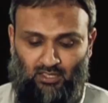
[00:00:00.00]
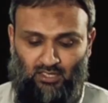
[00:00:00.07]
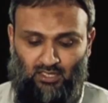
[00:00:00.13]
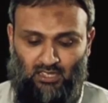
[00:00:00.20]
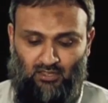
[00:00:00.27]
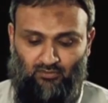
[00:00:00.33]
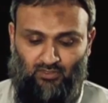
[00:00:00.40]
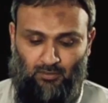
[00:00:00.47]
He
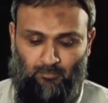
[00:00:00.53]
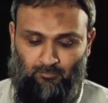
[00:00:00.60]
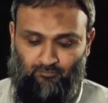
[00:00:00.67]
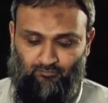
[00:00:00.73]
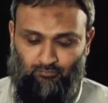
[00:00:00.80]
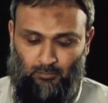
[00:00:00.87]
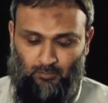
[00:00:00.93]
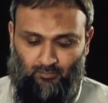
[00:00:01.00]
gave them.
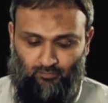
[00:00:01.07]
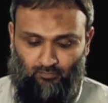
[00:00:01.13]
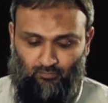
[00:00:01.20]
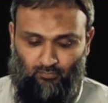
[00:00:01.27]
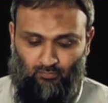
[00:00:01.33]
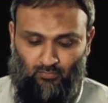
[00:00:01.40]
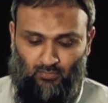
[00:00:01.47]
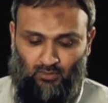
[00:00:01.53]

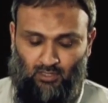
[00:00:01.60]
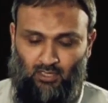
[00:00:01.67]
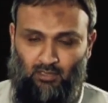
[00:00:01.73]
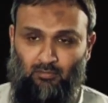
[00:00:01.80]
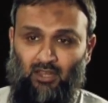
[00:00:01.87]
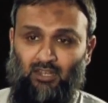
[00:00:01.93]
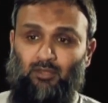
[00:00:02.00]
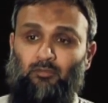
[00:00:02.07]
He
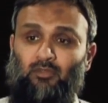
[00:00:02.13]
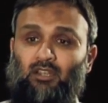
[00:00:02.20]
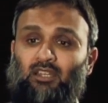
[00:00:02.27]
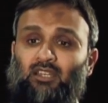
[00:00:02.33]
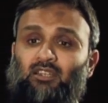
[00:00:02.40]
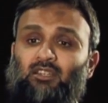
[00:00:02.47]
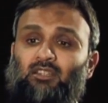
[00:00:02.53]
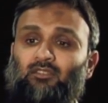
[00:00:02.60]
made them the
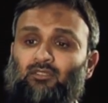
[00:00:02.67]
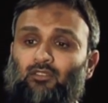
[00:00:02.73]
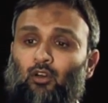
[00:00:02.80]
leaders